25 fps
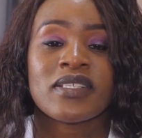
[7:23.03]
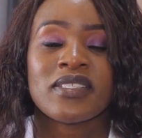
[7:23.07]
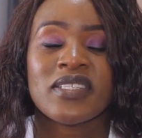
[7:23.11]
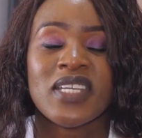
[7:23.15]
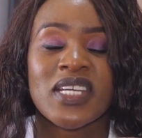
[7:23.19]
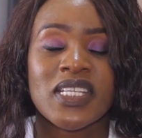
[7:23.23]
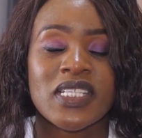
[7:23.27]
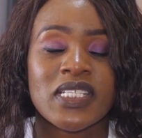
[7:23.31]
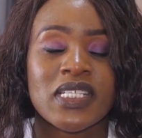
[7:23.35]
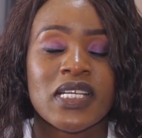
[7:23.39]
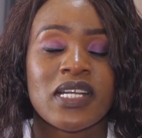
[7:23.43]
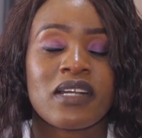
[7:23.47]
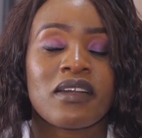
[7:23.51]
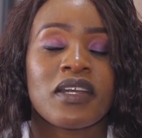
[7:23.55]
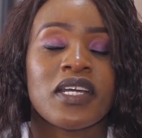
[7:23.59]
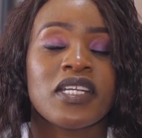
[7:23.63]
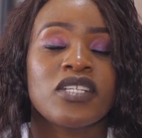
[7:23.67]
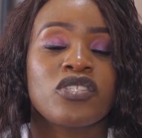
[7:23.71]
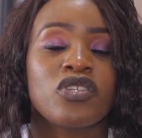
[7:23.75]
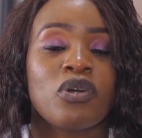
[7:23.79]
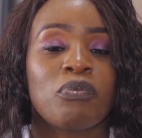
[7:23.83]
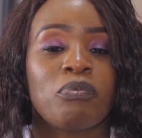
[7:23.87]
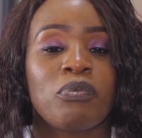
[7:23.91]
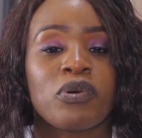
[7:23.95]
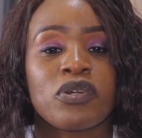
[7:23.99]
Just
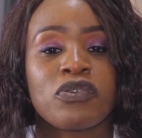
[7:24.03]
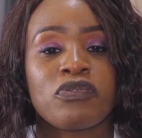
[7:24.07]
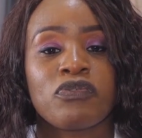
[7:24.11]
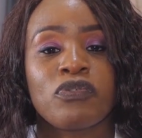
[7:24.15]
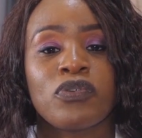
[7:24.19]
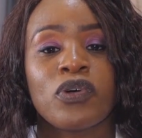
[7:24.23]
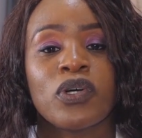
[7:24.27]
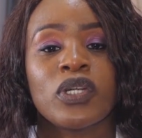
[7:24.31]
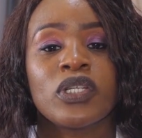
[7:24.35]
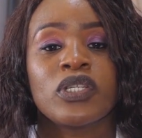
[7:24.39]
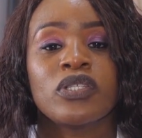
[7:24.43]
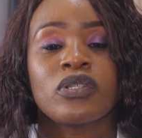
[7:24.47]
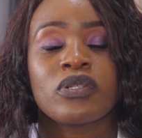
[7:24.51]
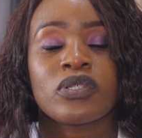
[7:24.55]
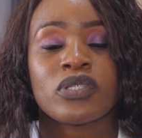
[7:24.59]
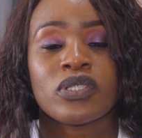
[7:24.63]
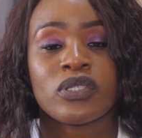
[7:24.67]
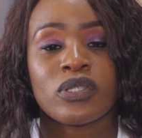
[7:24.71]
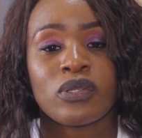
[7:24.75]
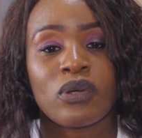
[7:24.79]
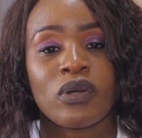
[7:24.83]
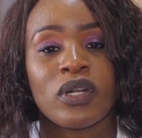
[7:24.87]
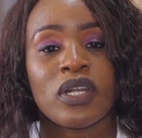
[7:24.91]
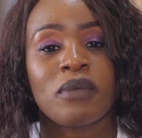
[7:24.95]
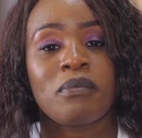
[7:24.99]
create your portfolio
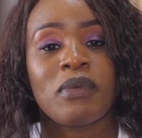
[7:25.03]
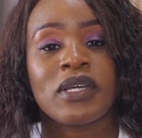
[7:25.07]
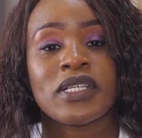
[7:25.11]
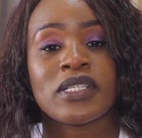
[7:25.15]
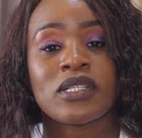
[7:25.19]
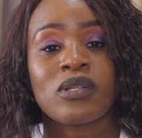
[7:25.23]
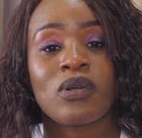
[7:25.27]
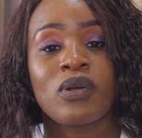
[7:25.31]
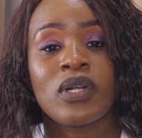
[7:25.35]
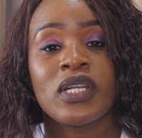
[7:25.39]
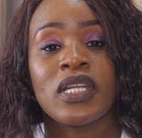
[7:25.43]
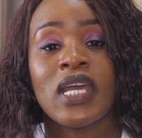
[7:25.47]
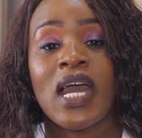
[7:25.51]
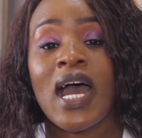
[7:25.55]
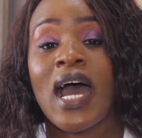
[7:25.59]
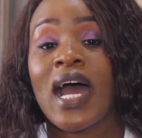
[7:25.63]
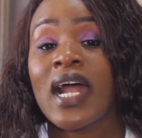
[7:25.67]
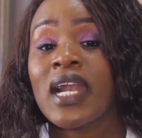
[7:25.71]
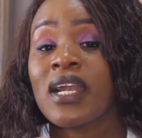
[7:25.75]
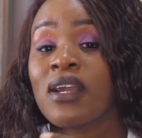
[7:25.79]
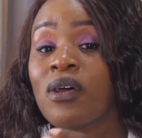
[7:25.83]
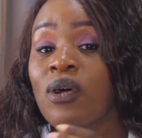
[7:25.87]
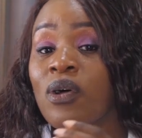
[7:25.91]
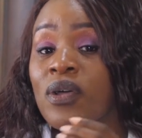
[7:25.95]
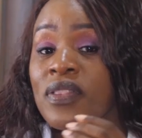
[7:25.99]
slowly by slowly.
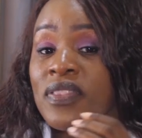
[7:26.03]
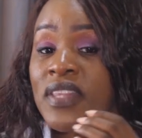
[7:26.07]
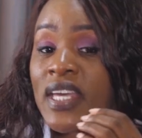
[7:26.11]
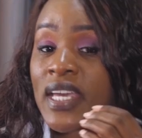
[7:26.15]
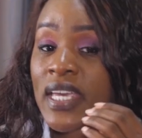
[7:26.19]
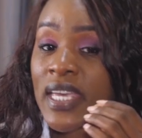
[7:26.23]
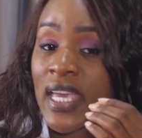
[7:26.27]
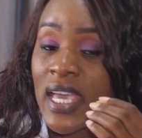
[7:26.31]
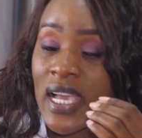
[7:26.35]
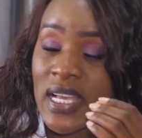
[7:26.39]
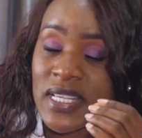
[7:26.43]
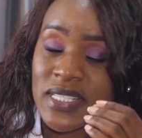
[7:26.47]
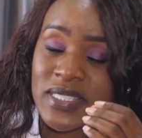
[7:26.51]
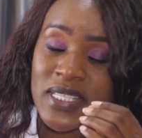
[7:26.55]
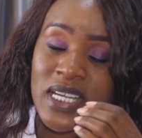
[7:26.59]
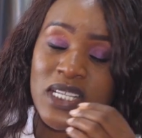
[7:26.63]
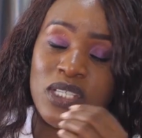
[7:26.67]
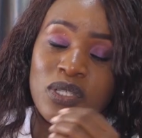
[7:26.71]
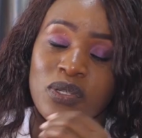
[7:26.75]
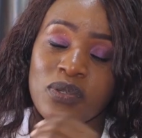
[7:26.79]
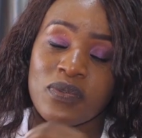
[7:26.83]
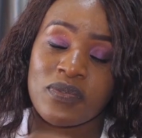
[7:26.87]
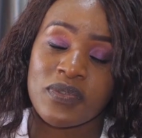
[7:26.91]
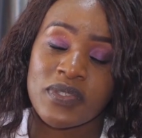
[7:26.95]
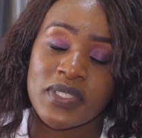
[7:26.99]
And on the cakes
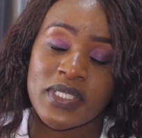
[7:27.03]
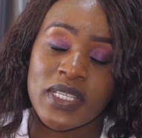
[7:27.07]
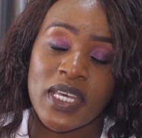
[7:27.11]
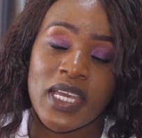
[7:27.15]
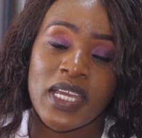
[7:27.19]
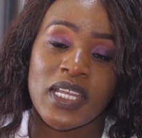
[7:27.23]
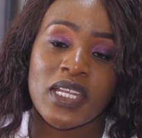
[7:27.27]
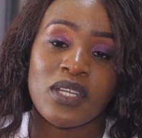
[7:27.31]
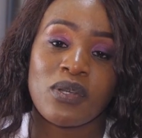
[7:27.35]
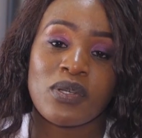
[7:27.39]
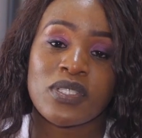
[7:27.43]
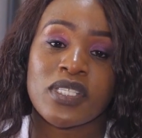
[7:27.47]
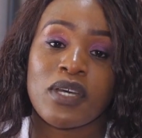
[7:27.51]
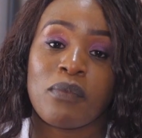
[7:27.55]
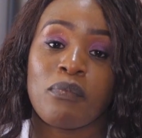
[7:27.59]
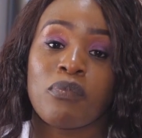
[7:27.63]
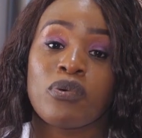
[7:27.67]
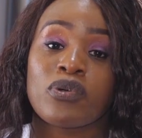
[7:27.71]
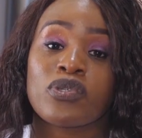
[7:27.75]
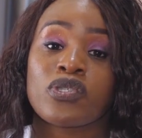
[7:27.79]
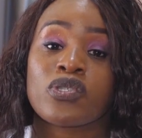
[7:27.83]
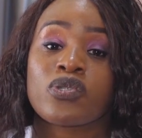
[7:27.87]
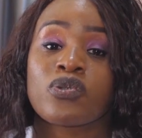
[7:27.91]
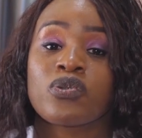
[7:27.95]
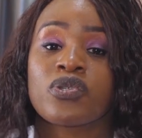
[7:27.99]
that you've said you're
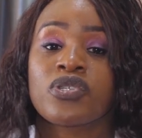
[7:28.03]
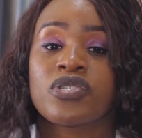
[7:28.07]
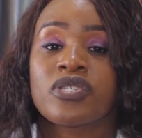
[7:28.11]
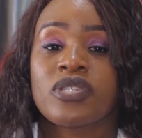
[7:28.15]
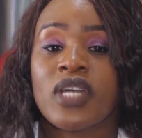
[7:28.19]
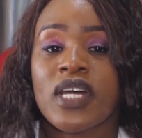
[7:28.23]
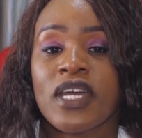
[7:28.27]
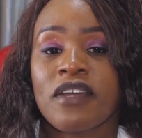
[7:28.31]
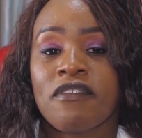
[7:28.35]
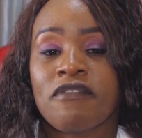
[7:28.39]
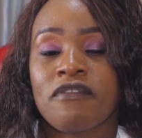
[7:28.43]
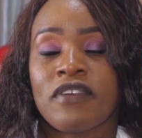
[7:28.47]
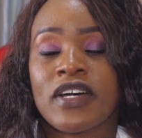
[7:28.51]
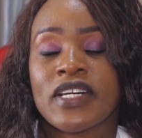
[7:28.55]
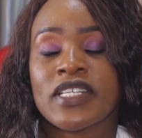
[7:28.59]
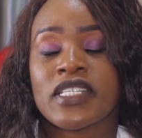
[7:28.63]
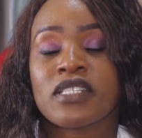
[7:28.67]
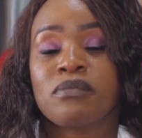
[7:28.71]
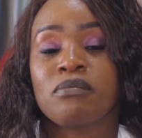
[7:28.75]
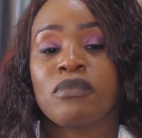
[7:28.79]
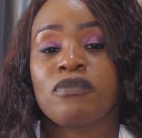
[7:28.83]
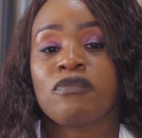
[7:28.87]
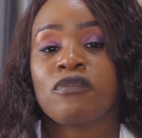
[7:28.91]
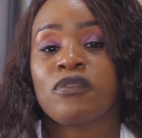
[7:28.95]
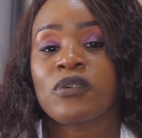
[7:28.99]
supposed to try
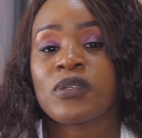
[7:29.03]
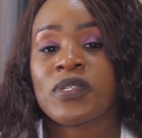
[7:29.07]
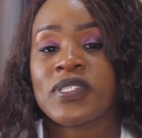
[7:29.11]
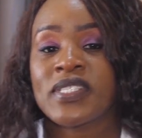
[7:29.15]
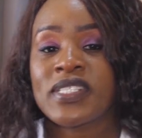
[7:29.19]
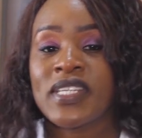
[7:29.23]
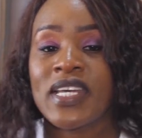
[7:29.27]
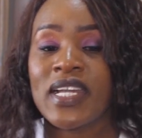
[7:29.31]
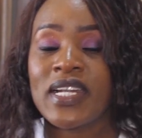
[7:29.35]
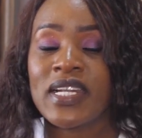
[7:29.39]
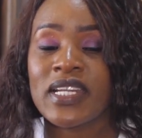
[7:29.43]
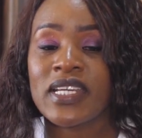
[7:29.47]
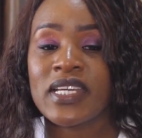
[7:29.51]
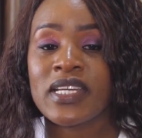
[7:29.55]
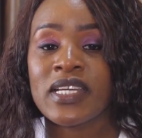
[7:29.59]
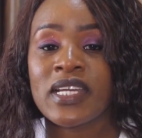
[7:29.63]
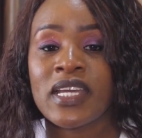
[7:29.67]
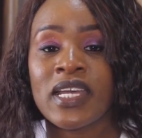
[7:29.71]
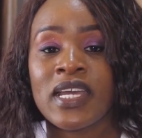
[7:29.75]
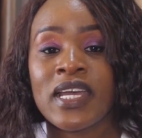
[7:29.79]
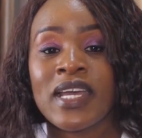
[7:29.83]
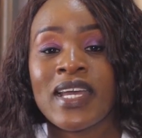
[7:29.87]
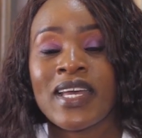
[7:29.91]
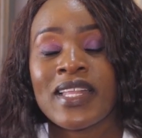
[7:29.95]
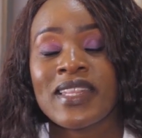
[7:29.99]
first before selling,
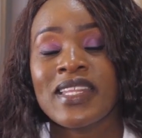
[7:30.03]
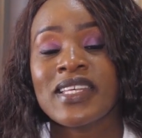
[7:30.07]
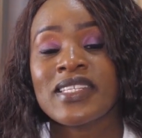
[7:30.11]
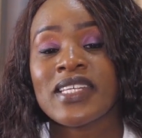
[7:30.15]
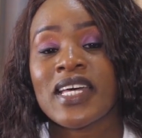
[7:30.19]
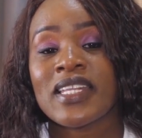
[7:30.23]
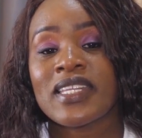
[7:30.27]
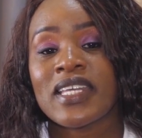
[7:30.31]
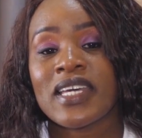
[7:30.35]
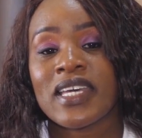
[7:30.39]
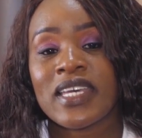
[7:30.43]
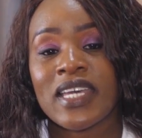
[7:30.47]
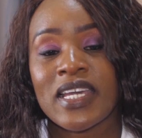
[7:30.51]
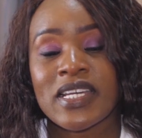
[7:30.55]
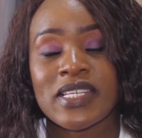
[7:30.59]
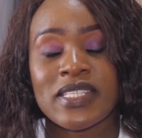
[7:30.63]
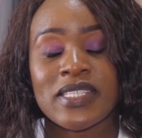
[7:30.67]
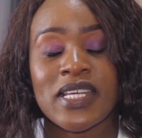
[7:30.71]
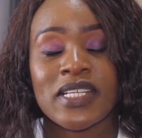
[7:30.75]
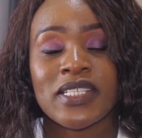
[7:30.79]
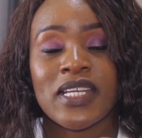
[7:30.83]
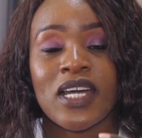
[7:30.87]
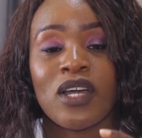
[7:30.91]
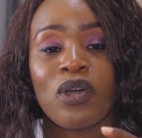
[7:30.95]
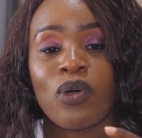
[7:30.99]
these are the cakes
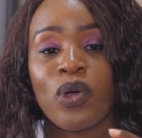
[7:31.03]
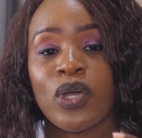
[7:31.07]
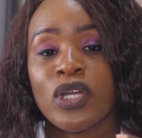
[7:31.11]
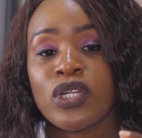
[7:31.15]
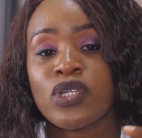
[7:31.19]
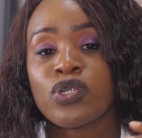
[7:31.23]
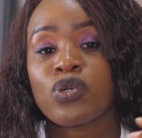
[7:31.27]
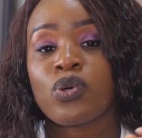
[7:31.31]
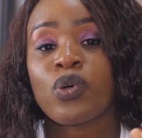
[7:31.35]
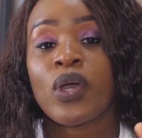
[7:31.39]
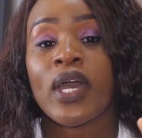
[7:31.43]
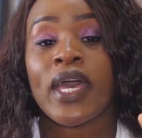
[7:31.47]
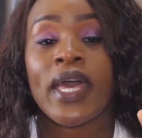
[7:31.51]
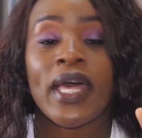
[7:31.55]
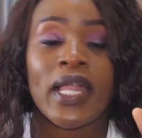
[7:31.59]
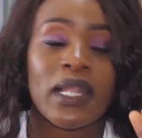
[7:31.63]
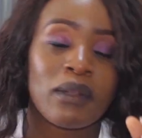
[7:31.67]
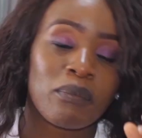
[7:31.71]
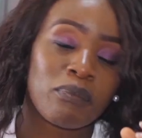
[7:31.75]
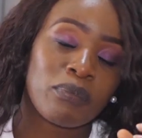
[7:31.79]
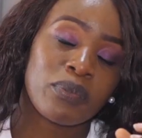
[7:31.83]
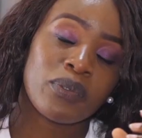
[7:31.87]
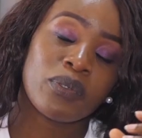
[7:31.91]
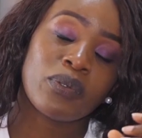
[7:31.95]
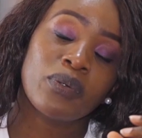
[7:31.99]
that are going to
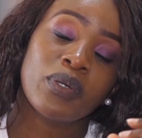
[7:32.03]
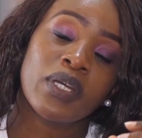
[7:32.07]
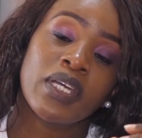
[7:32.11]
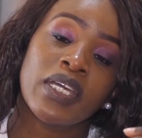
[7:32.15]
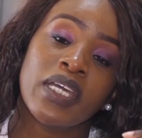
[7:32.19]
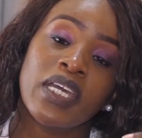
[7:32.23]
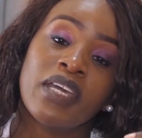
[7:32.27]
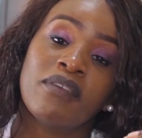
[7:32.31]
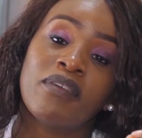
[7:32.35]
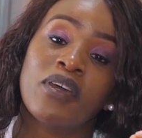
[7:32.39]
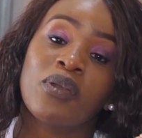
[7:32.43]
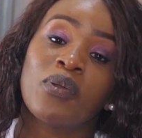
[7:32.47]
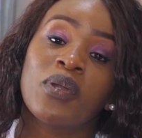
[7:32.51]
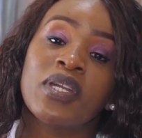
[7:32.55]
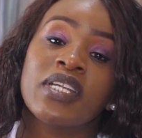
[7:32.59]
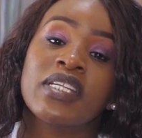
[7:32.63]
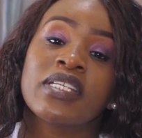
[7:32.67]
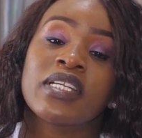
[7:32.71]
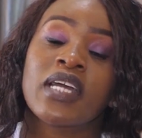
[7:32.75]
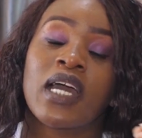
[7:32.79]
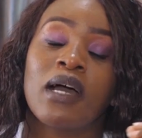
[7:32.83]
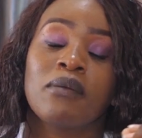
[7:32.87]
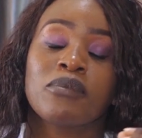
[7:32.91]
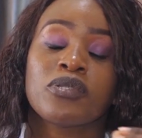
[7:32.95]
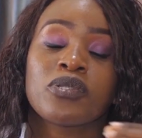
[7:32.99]
help you even when
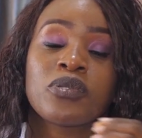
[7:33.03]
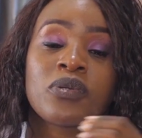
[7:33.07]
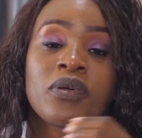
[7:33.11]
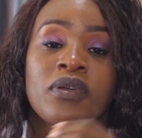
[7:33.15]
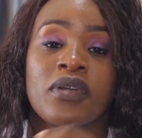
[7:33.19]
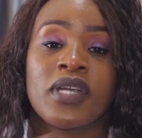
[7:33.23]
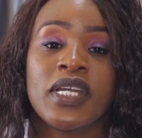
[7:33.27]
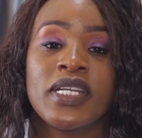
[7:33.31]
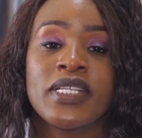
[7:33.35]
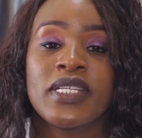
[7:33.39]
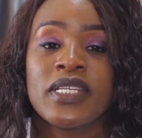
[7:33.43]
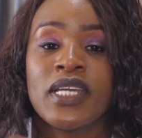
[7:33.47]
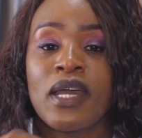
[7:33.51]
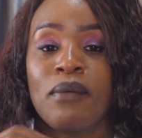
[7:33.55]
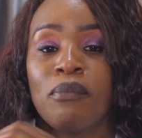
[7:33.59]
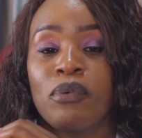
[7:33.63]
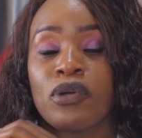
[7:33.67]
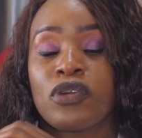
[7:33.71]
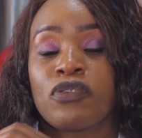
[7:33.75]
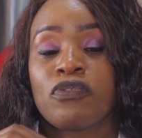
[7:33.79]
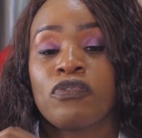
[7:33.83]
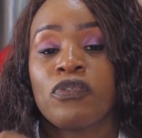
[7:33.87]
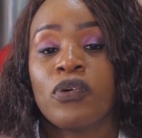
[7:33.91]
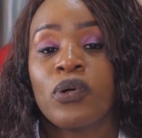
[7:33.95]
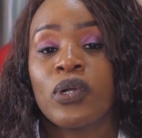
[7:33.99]
it comes to creating a
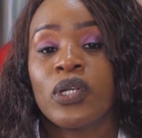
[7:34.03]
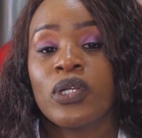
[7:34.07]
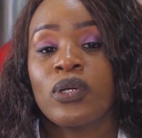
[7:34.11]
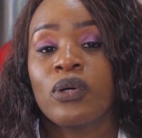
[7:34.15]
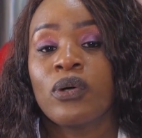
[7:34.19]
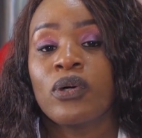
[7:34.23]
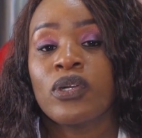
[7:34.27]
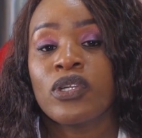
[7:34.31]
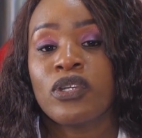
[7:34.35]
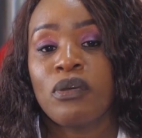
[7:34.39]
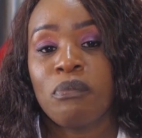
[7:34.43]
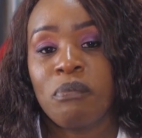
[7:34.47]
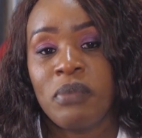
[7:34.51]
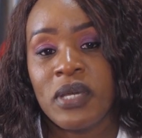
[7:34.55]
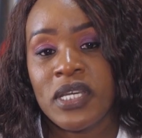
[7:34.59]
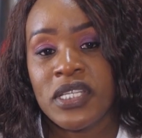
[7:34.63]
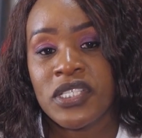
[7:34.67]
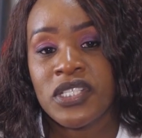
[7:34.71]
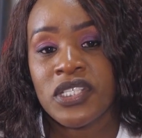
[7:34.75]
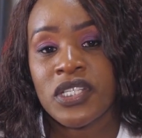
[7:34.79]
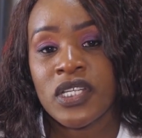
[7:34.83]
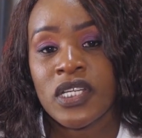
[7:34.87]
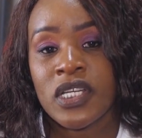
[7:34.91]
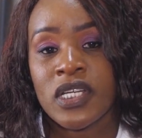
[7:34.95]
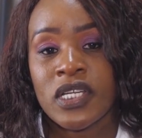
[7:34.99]
portfolio on your
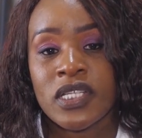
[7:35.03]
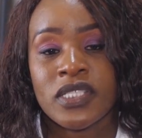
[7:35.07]
page.